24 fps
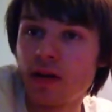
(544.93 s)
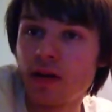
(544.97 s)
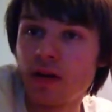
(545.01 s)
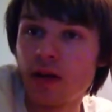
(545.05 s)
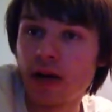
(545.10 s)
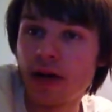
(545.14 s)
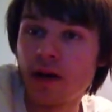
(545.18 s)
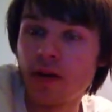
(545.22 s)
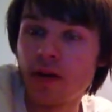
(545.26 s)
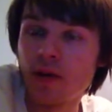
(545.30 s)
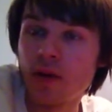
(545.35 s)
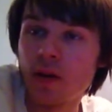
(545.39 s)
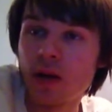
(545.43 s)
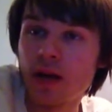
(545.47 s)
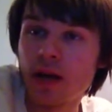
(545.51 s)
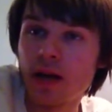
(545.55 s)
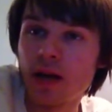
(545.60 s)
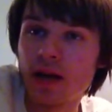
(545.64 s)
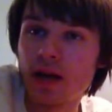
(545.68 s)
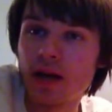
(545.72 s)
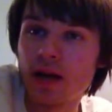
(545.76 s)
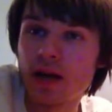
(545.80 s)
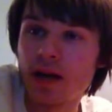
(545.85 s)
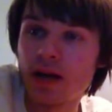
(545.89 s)

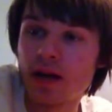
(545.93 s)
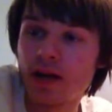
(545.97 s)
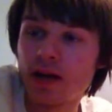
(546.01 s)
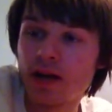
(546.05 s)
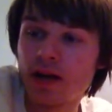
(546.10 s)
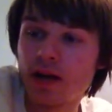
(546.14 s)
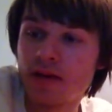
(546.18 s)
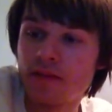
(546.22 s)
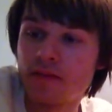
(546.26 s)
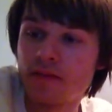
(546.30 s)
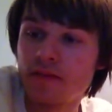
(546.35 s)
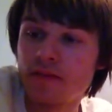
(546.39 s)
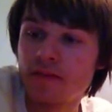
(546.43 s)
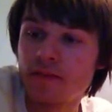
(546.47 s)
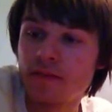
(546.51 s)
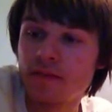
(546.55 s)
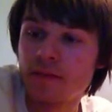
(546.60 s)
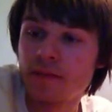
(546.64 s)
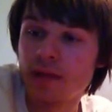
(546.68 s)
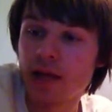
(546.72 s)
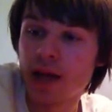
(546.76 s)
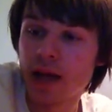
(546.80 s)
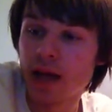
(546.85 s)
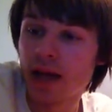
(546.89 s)
anyway,
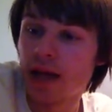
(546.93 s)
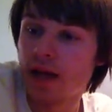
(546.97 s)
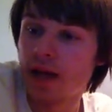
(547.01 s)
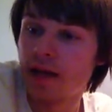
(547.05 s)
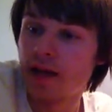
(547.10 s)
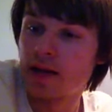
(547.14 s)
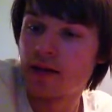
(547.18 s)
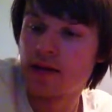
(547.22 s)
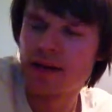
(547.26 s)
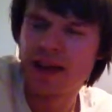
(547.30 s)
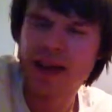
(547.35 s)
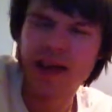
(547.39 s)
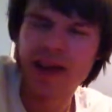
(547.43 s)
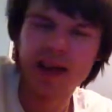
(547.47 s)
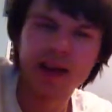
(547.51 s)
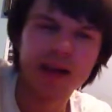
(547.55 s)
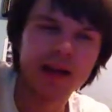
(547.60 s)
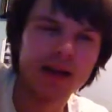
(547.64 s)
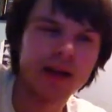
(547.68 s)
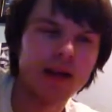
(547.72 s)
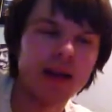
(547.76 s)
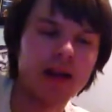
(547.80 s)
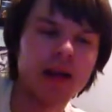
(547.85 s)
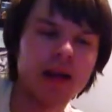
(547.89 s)
and
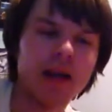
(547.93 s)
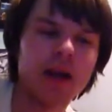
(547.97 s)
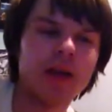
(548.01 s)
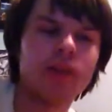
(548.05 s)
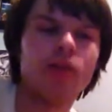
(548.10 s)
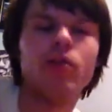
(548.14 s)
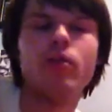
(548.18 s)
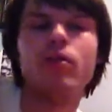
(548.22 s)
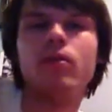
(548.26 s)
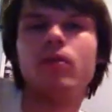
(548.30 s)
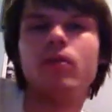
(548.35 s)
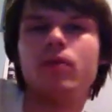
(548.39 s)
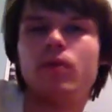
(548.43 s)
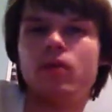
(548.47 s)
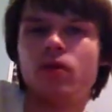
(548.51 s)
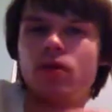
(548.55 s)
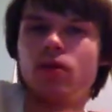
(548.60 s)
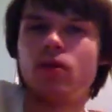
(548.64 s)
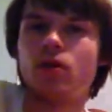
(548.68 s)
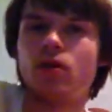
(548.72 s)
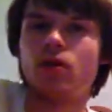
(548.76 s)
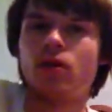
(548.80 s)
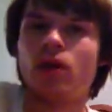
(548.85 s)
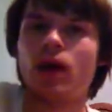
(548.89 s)

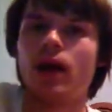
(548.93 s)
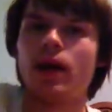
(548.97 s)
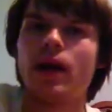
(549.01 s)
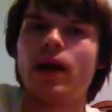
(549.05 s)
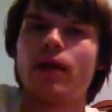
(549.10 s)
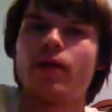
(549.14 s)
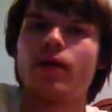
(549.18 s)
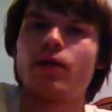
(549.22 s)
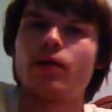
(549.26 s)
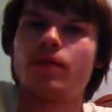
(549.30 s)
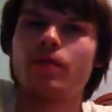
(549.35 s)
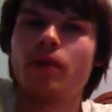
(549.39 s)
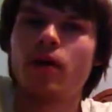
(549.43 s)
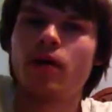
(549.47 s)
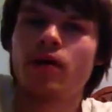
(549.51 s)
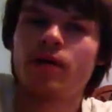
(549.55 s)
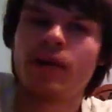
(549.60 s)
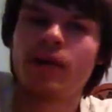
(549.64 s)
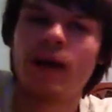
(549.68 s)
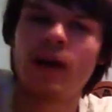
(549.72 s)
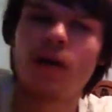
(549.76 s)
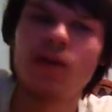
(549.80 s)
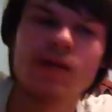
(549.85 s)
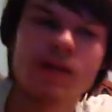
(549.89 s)
another part
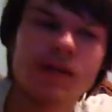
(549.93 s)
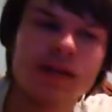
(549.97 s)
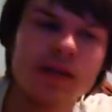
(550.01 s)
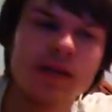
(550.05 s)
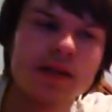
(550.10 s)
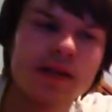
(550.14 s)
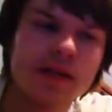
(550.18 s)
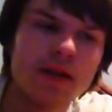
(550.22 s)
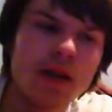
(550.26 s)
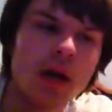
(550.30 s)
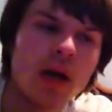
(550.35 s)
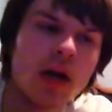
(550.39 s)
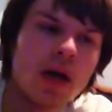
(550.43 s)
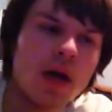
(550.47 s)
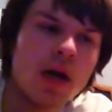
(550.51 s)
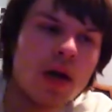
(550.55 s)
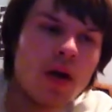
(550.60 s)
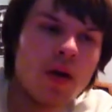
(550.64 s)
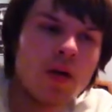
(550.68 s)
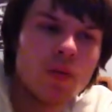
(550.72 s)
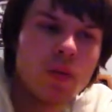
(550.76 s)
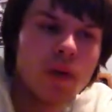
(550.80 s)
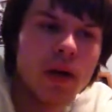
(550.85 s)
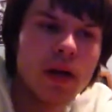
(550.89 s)
that was
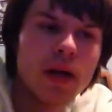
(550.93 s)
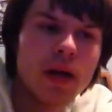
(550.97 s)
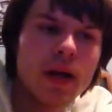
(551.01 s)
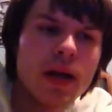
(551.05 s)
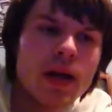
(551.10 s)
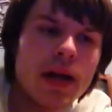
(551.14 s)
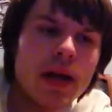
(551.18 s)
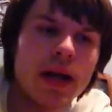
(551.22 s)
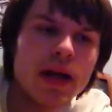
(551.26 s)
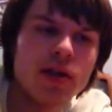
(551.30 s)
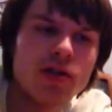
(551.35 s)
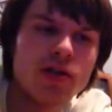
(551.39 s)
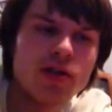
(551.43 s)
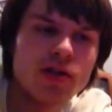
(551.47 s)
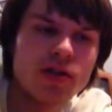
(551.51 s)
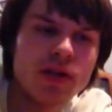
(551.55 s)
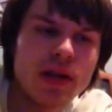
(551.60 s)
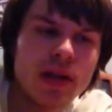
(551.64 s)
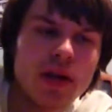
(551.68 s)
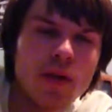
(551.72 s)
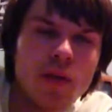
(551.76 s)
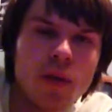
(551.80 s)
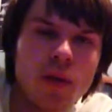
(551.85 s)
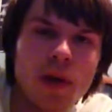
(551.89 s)
really
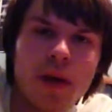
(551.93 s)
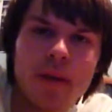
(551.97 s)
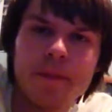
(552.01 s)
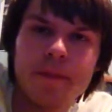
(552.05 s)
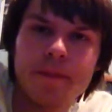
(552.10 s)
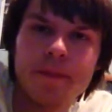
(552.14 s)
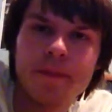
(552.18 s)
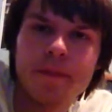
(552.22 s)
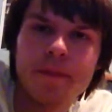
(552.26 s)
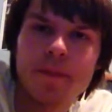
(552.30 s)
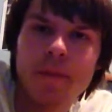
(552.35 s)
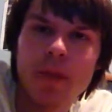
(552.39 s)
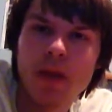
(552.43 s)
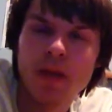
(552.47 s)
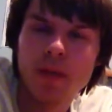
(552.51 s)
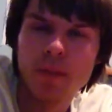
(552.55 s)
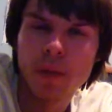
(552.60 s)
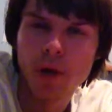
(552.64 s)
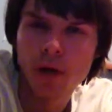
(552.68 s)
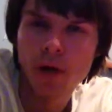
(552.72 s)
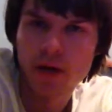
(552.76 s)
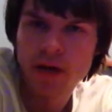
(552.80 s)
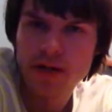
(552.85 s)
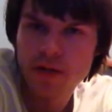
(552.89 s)
interesting, when the
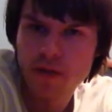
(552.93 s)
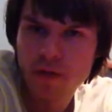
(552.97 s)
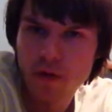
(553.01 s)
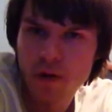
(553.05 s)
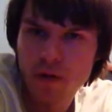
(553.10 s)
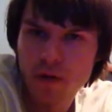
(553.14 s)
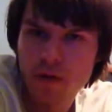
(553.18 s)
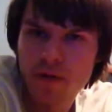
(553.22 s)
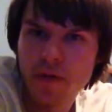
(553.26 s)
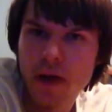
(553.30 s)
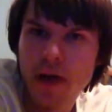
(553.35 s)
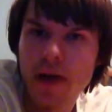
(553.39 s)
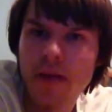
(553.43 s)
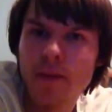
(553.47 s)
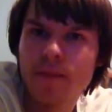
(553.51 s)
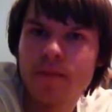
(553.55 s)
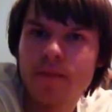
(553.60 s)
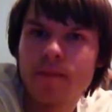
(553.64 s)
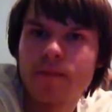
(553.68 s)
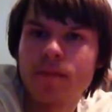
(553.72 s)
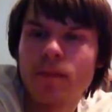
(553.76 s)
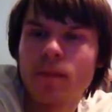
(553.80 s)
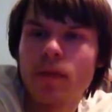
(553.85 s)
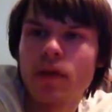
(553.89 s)
Marcus 4 fight,
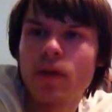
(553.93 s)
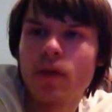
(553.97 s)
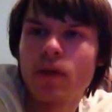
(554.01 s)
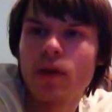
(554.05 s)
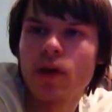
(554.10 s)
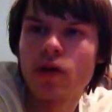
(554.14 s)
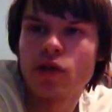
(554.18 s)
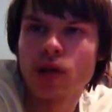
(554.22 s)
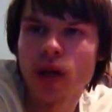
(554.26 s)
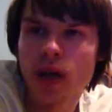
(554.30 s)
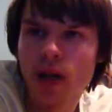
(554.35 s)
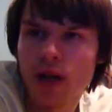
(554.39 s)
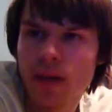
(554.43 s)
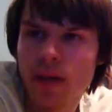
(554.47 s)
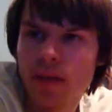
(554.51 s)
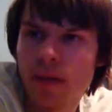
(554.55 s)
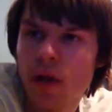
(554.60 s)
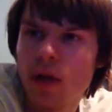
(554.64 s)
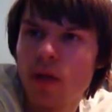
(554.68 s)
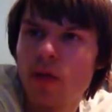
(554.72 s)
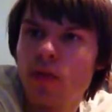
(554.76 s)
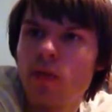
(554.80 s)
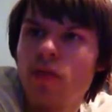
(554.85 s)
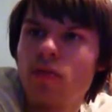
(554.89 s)
they were talking
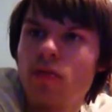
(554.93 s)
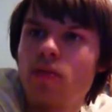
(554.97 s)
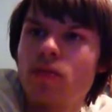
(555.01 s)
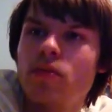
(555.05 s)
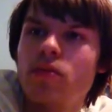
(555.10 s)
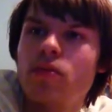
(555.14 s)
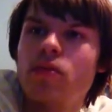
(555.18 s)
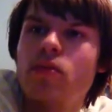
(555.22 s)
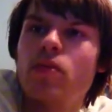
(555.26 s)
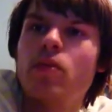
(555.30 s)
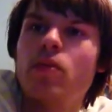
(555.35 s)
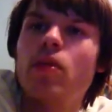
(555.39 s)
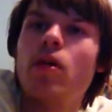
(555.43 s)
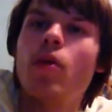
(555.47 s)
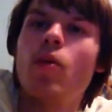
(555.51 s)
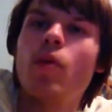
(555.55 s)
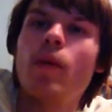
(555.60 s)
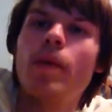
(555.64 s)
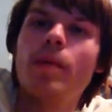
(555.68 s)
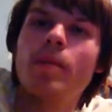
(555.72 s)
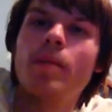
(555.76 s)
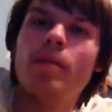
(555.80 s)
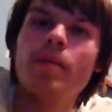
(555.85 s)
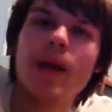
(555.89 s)
about
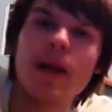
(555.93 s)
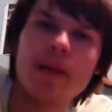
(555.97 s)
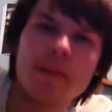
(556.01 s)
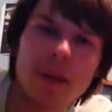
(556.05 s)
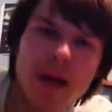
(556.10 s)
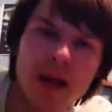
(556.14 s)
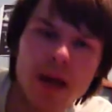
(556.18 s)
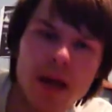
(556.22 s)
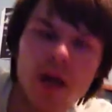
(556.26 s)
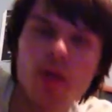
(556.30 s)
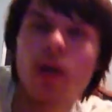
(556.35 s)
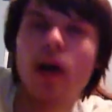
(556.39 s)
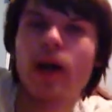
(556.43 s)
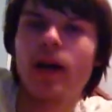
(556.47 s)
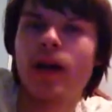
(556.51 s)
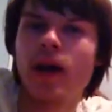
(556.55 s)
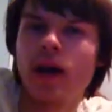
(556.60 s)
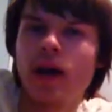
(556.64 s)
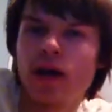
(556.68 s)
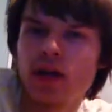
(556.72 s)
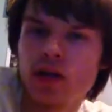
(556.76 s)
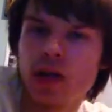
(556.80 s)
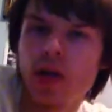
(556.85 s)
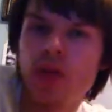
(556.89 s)
when Manny Pacquiao got
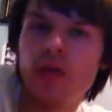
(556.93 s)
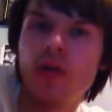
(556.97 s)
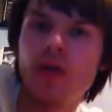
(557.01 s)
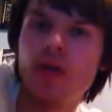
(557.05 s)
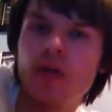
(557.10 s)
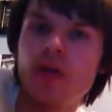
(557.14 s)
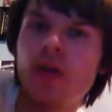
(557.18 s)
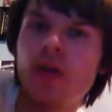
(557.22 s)
knocked out.